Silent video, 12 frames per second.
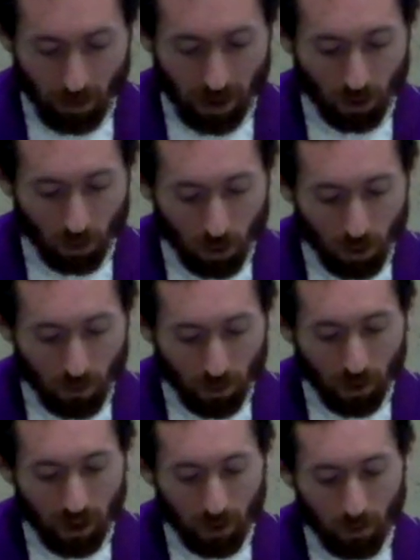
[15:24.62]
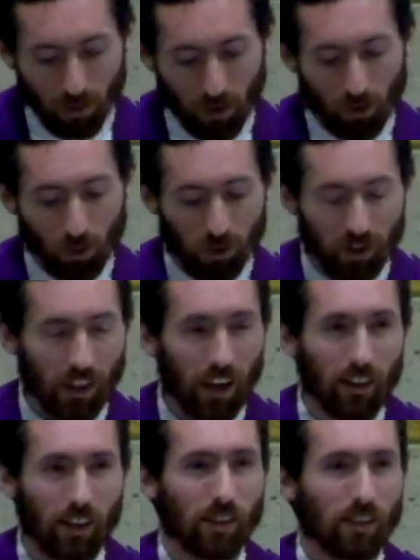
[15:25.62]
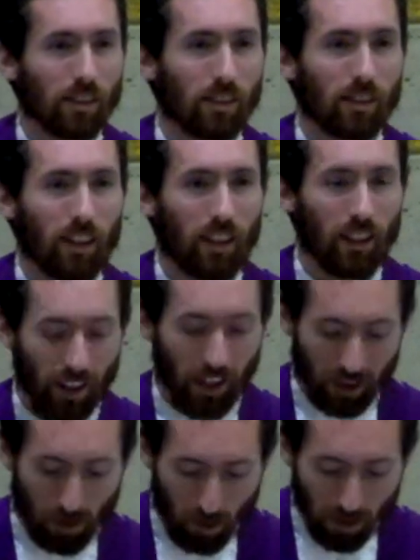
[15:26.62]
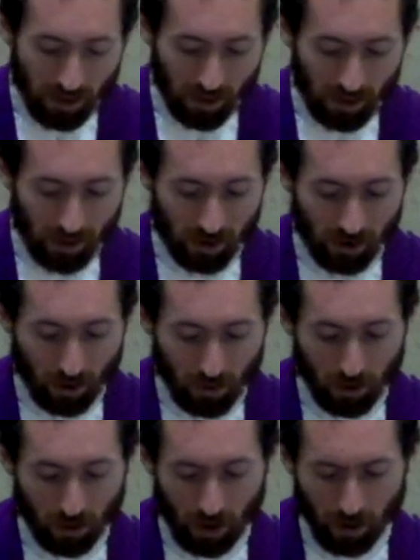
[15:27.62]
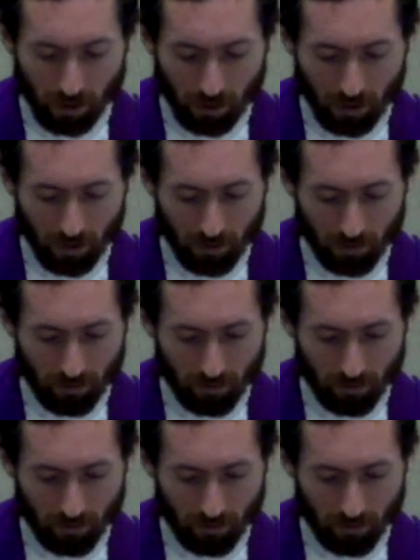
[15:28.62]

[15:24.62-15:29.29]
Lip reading: Make room for him through silence in the busyness of your life.